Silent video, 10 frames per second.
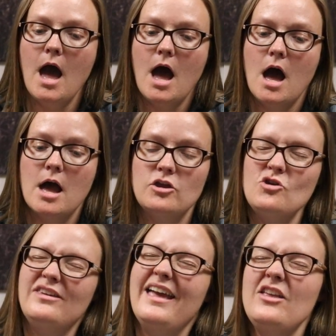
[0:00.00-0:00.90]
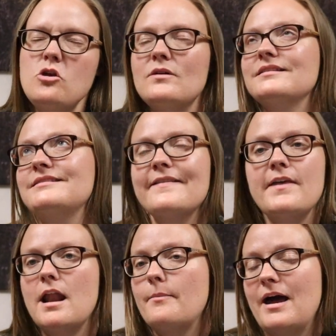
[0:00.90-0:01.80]
Uh, you can set
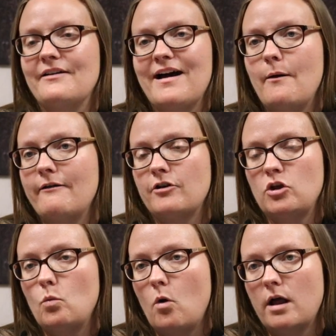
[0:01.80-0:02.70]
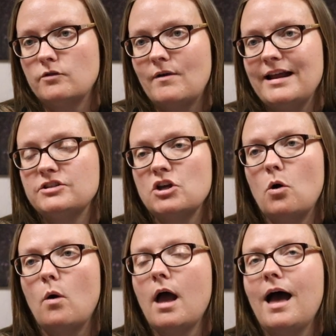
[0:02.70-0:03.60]
that up kind of however you want, right?
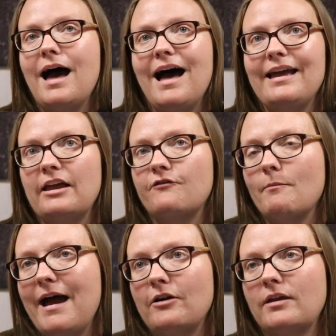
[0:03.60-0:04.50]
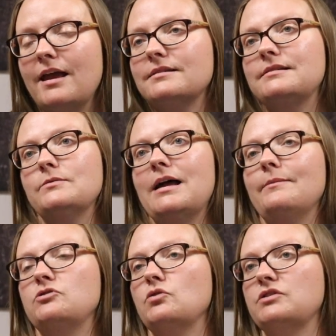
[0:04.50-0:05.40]
So uh, again, for minor kids,
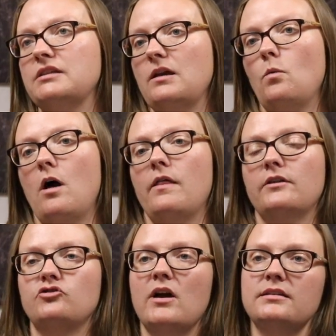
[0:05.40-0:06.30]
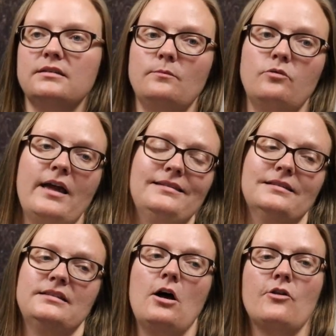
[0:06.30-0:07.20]
sometimes you'll see well the trust is in place
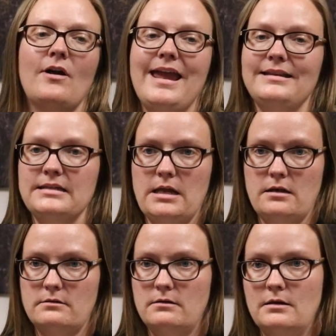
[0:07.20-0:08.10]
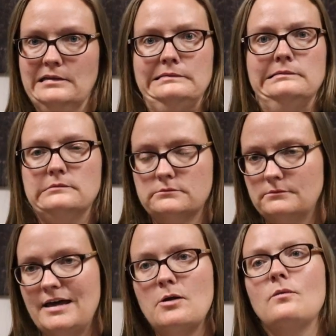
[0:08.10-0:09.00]
until they're 18.
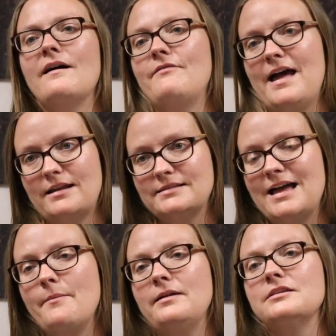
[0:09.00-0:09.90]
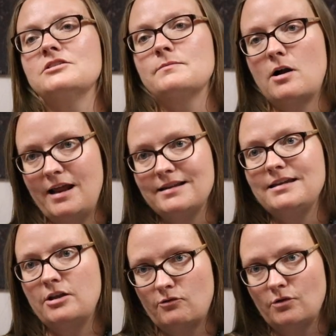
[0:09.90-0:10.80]
I don't love that because how many smart
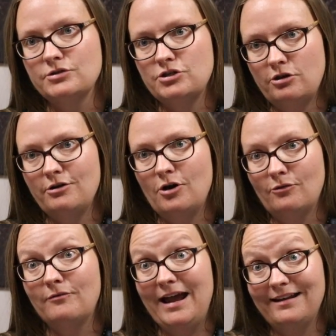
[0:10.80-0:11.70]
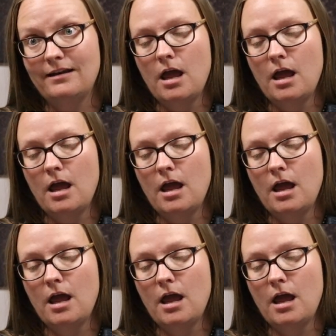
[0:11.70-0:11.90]
18 year olds do you know, right?